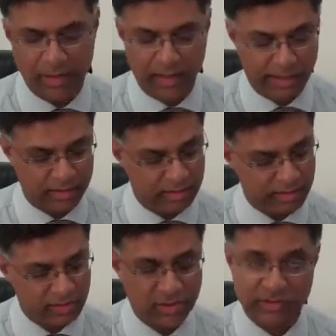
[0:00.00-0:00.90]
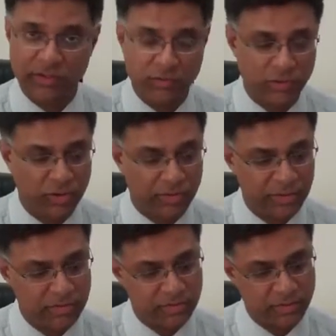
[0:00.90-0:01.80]
And she's got two
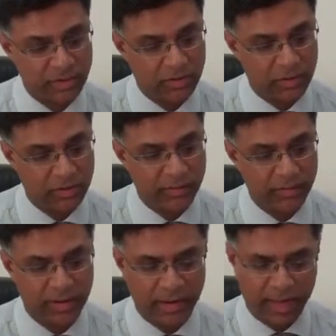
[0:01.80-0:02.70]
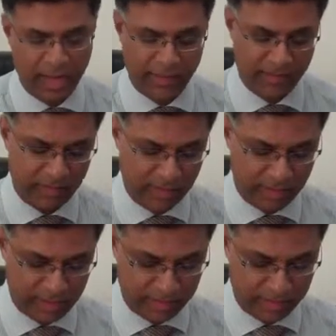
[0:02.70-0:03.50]
topics to speak on. And the